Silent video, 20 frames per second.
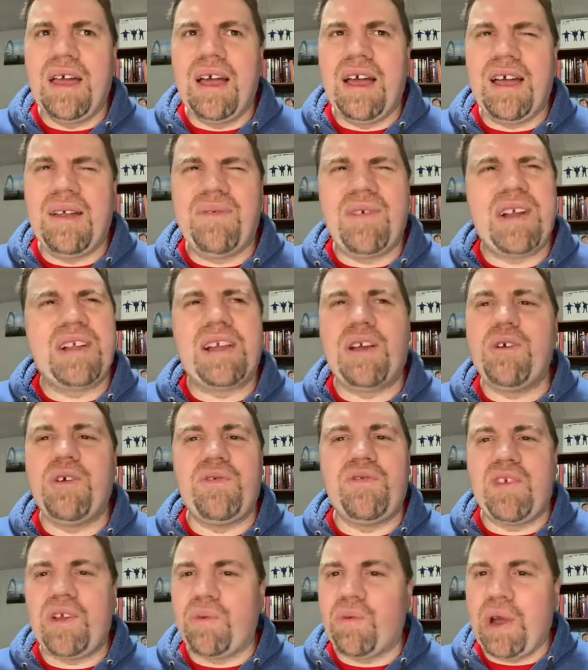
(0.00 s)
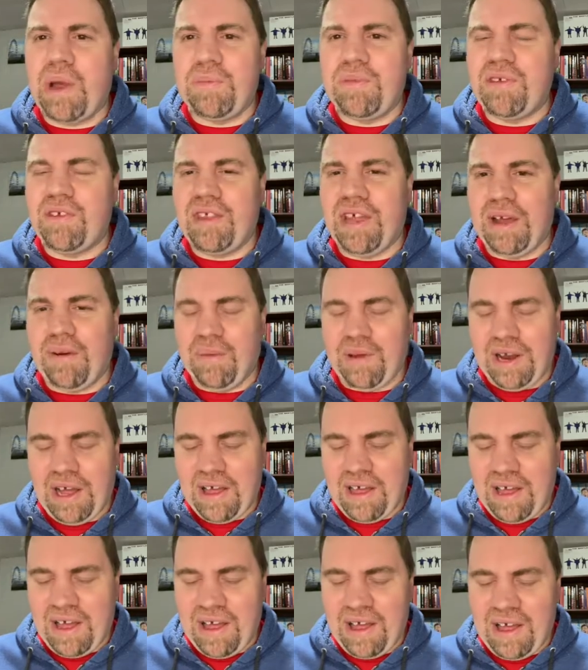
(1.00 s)
In fact, I don't know if Ving Rhames is in that one.
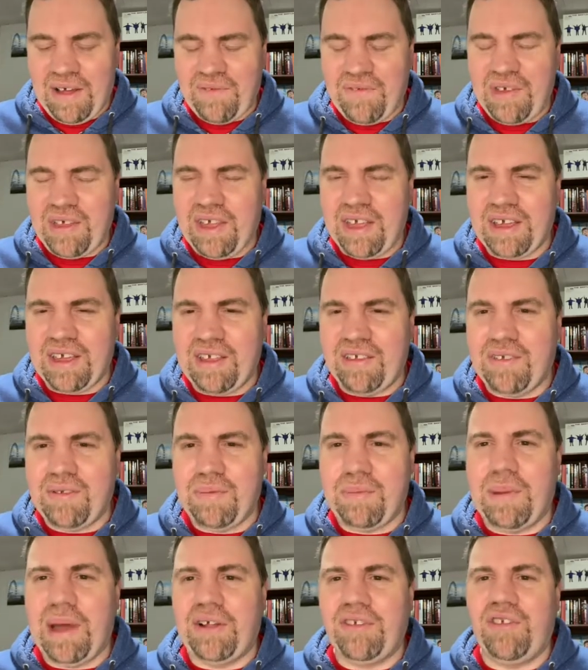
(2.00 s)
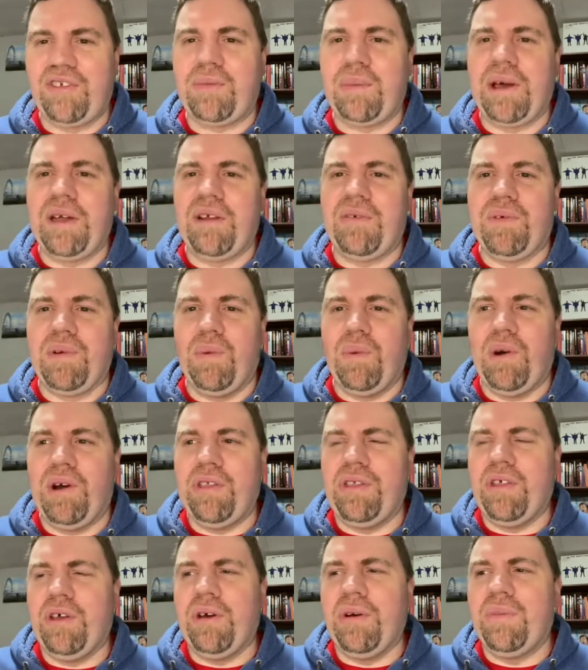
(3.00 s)
I feel like he's in just about every
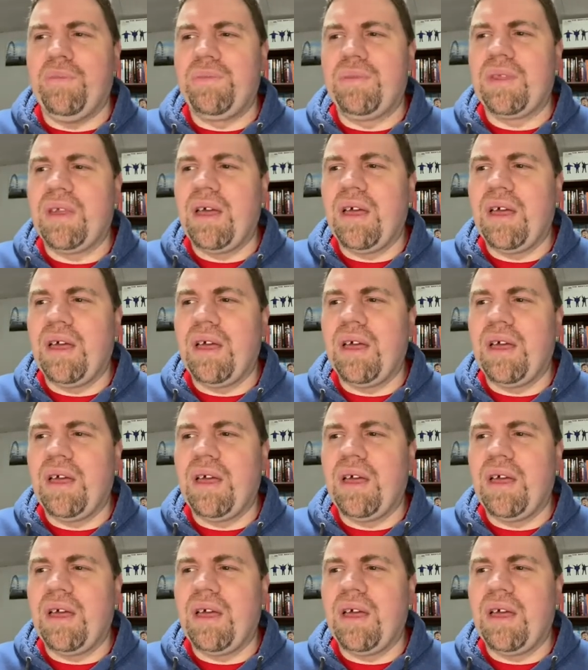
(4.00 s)
one, though.